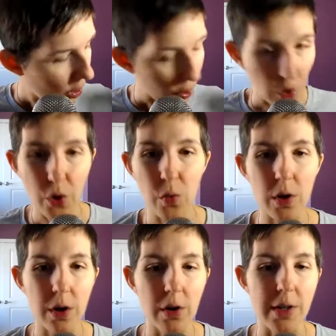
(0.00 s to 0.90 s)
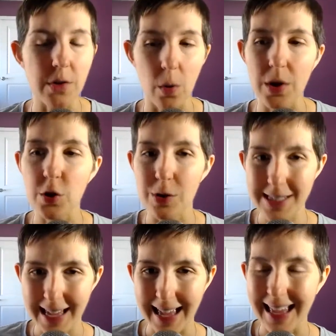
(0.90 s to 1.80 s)
your career is going to
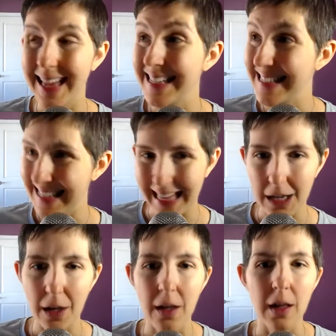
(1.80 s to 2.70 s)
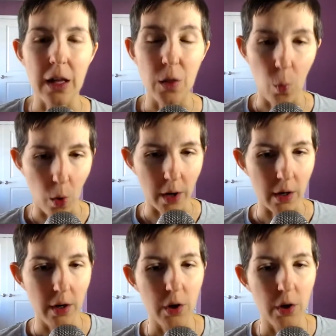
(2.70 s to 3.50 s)
stay dead in the water.